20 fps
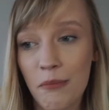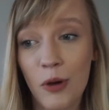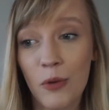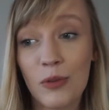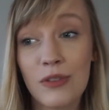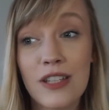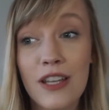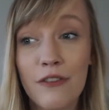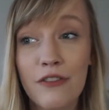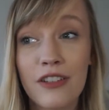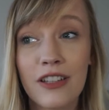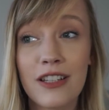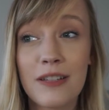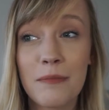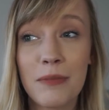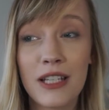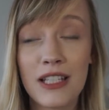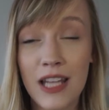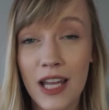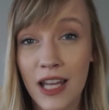but we'll definitely
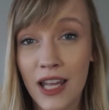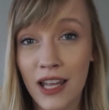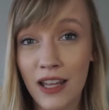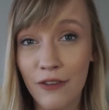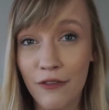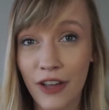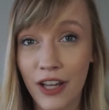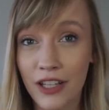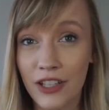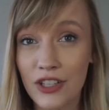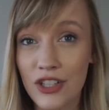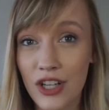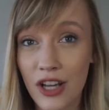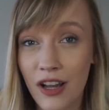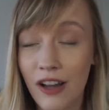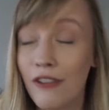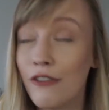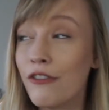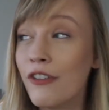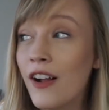be taking advantage
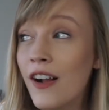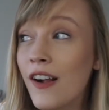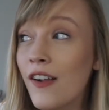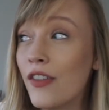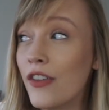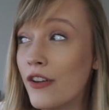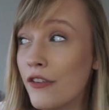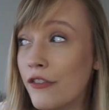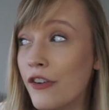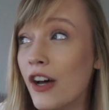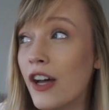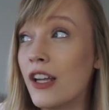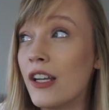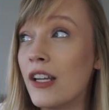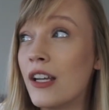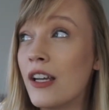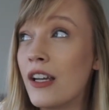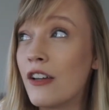of the fun,